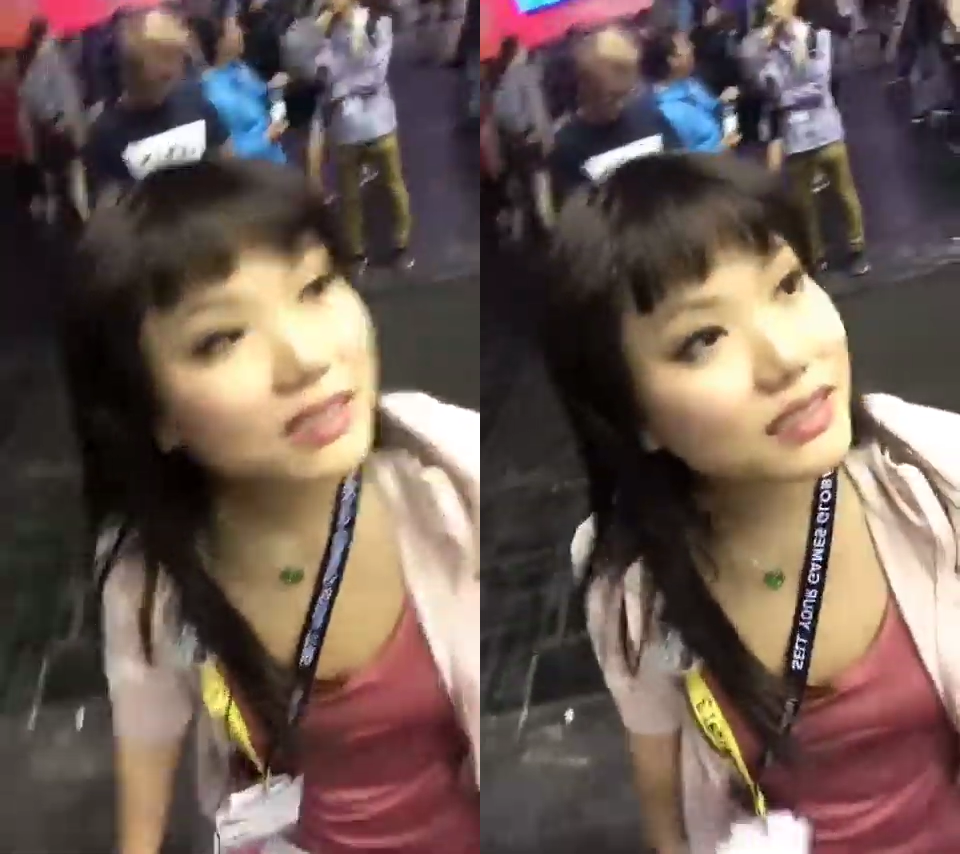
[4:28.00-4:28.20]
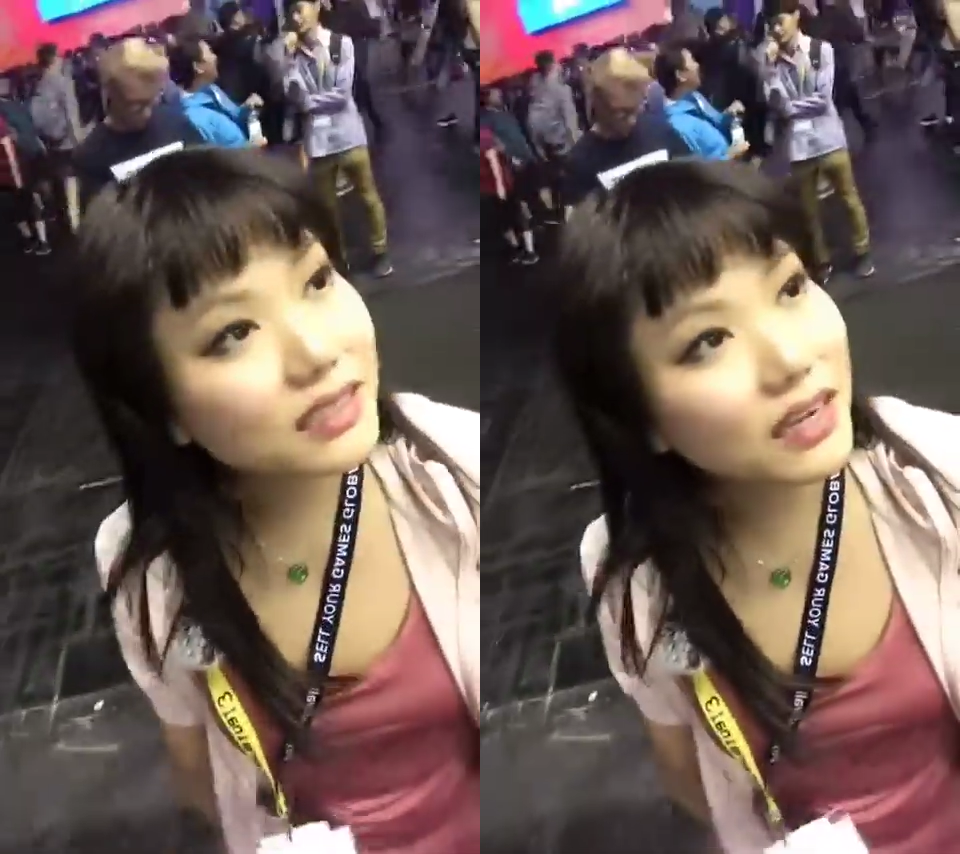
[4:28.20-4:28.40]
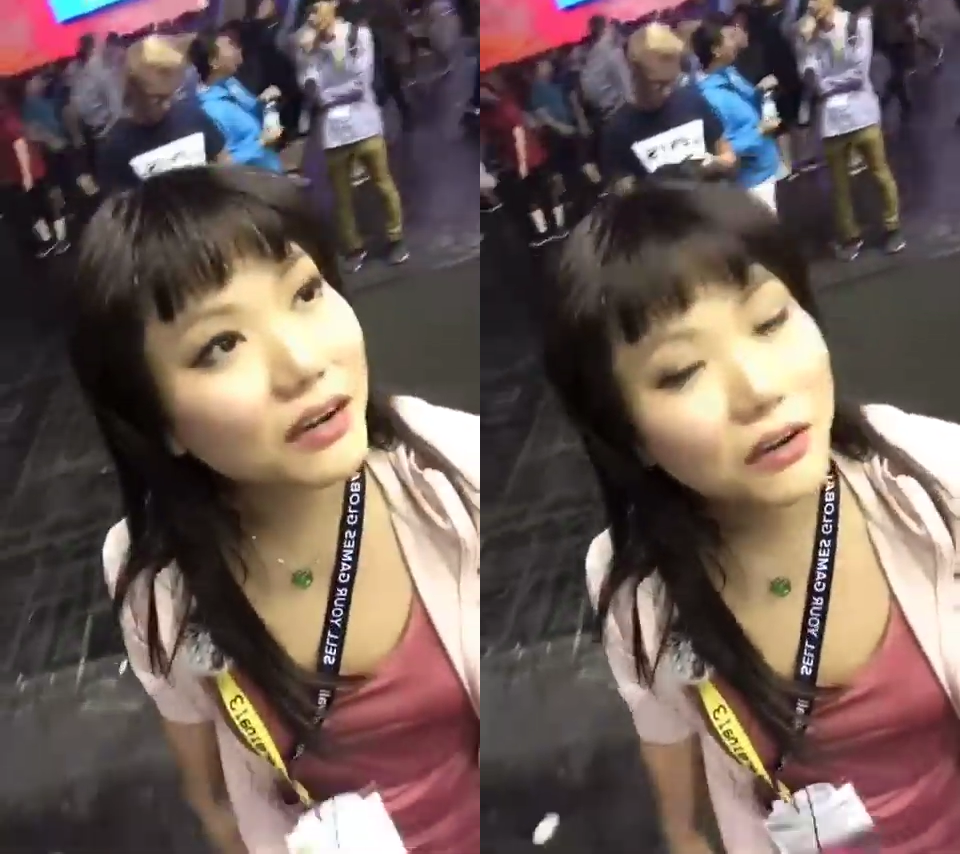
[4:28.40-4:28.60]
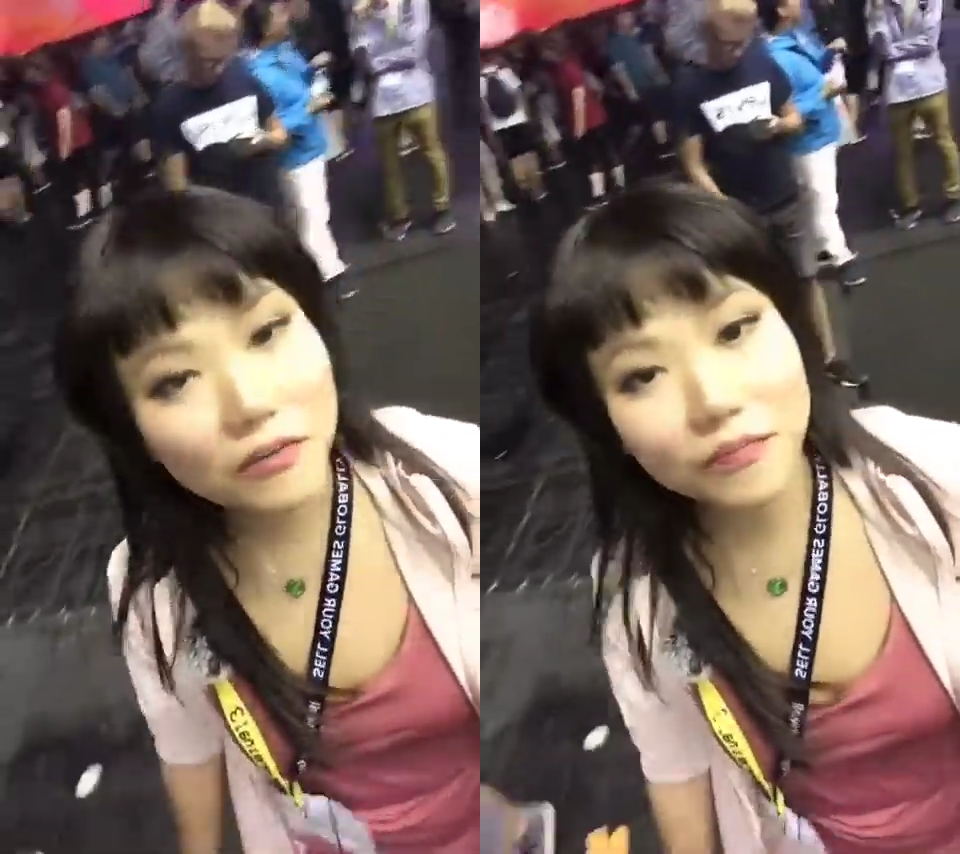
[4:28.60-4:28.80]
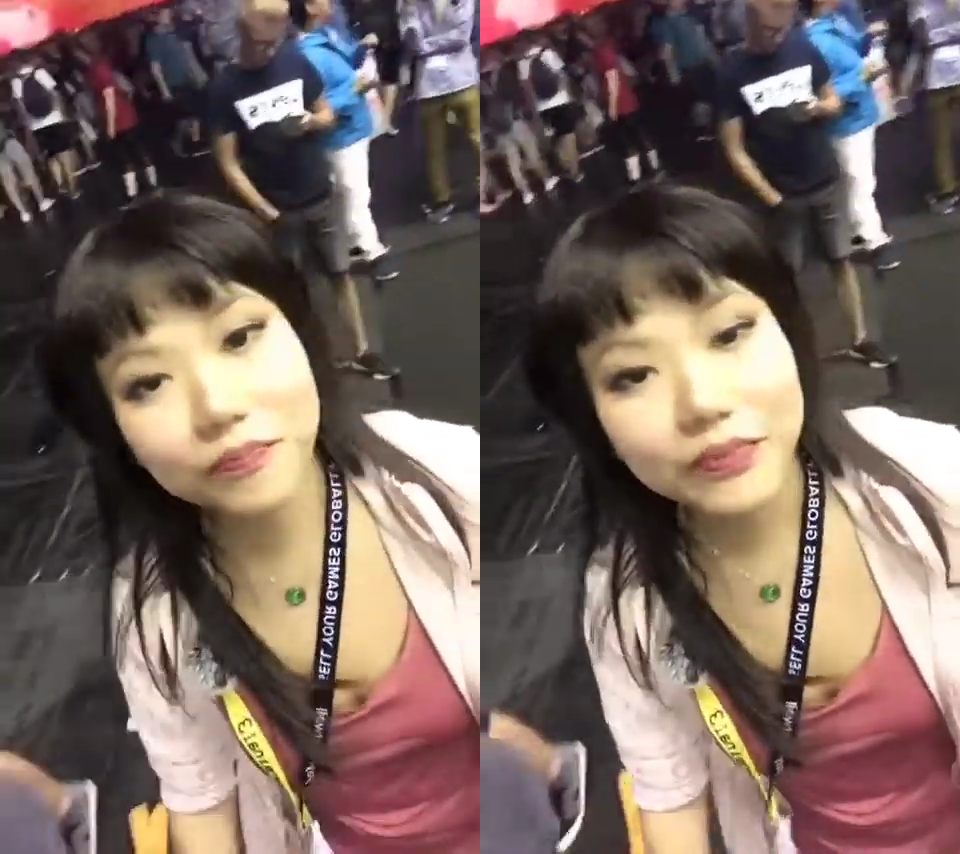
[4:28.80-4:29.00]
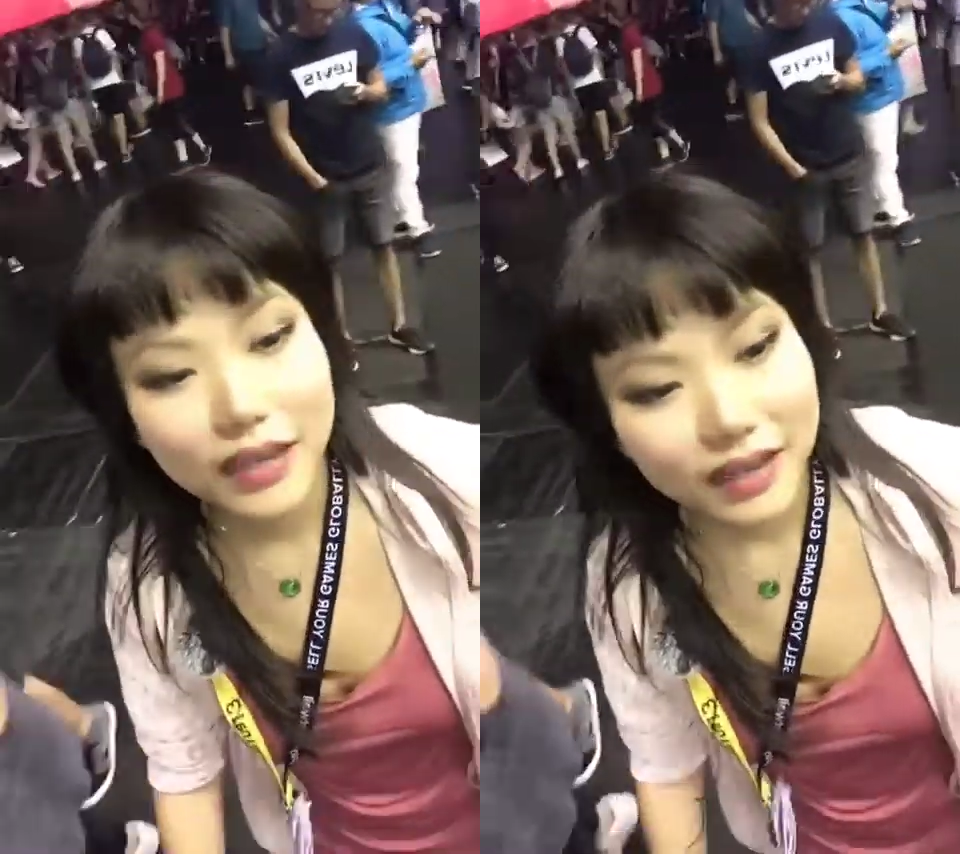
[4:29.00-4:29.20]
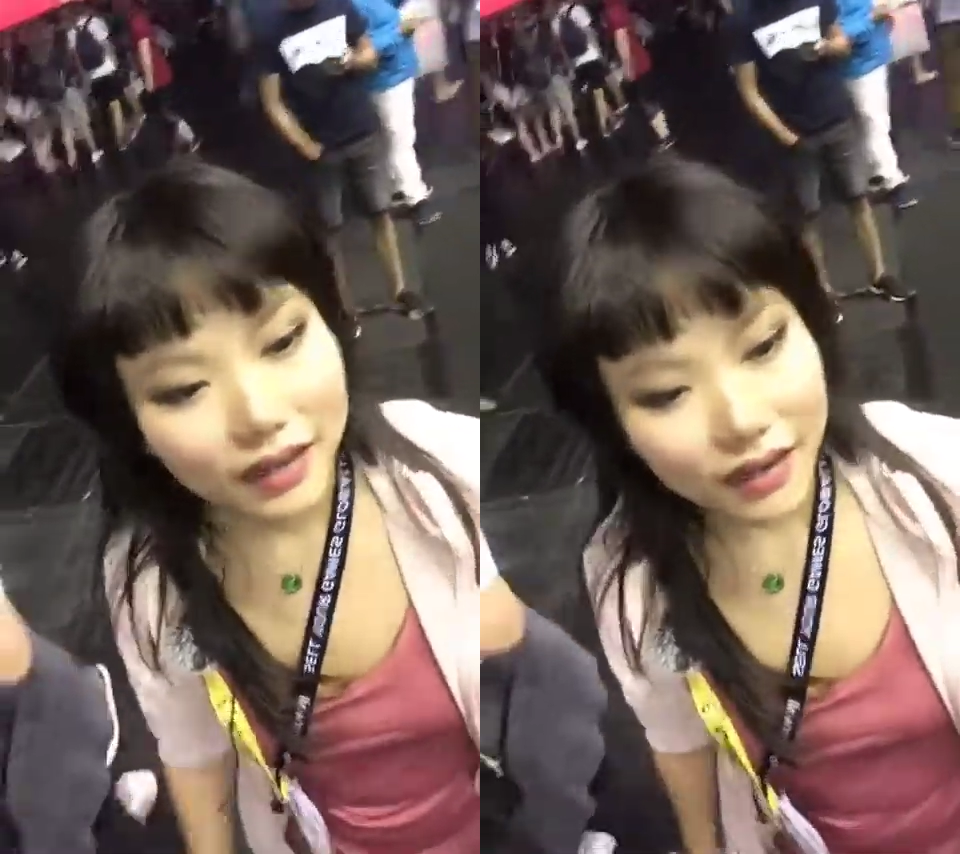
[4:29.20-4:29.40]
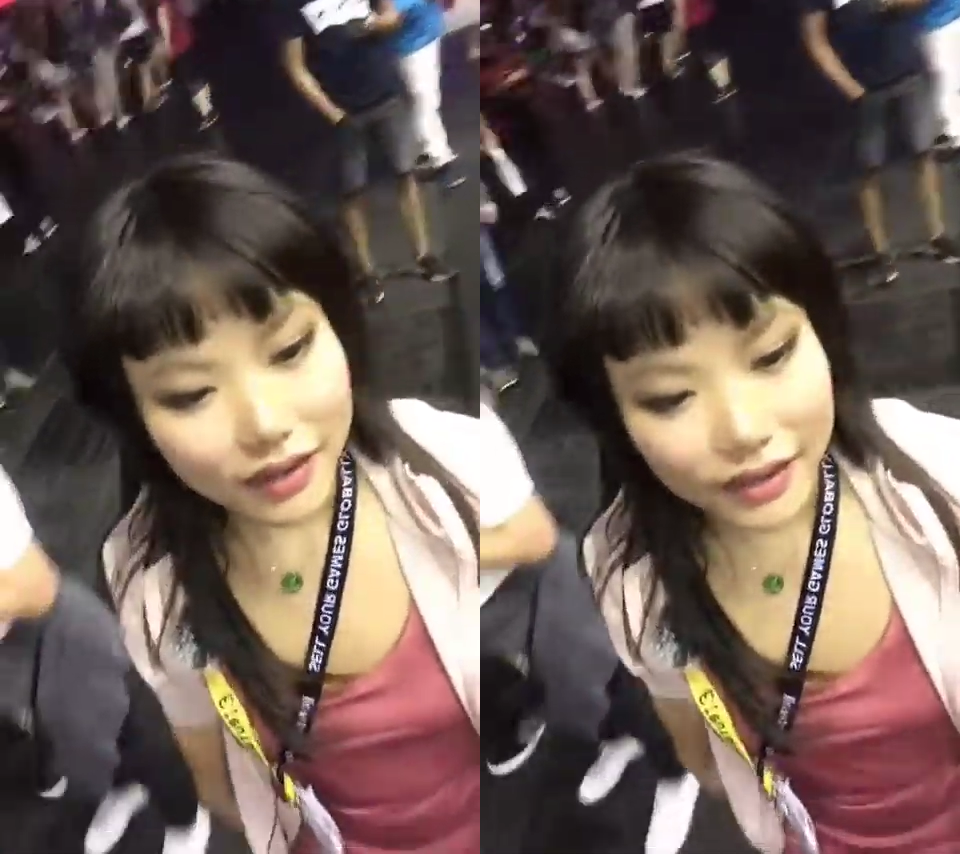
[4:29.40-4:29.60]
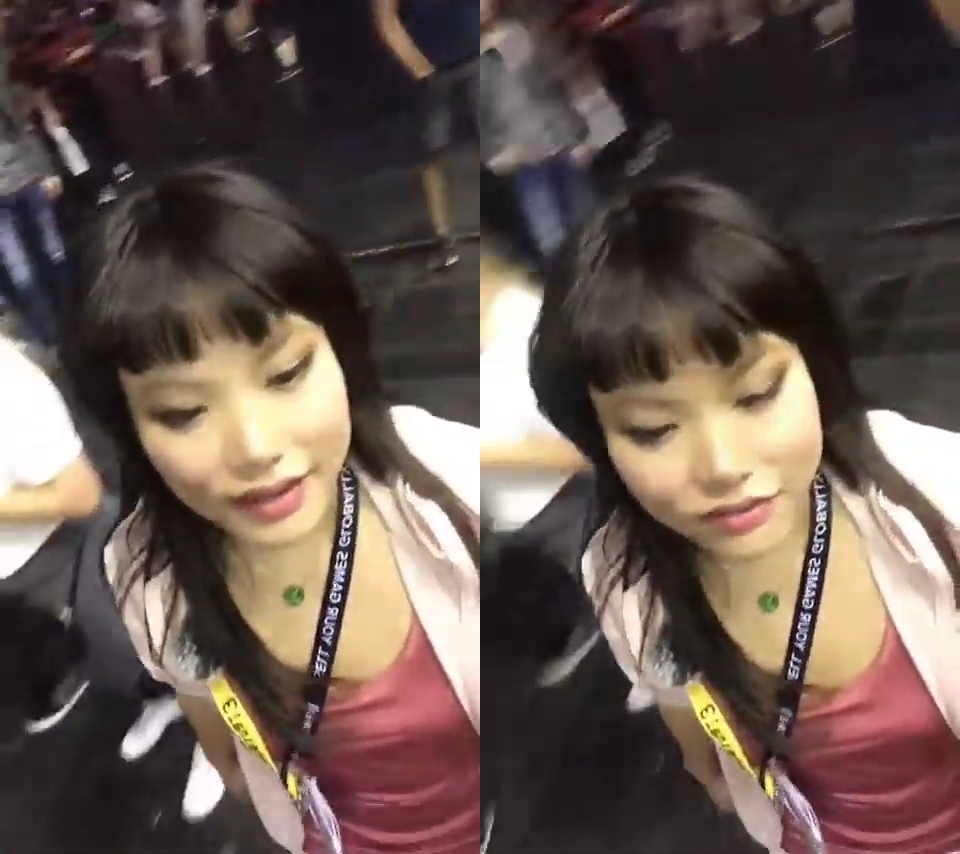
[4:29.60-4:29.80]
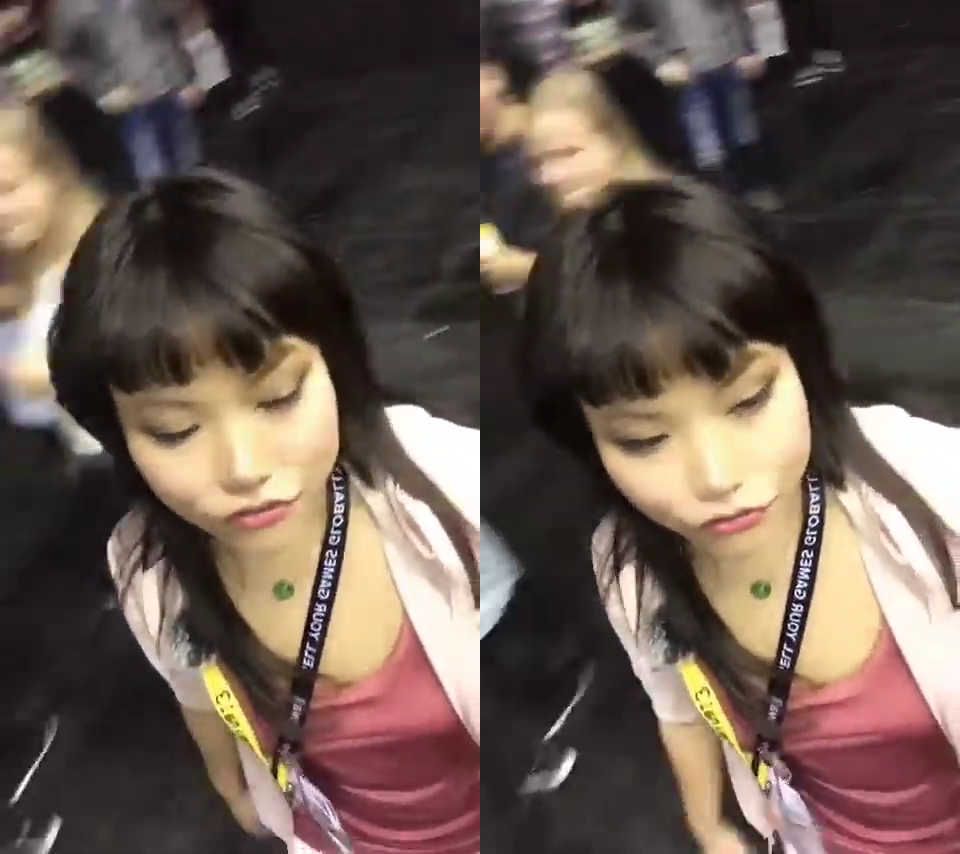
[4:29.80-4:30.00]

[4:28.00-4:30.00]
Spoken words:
So let's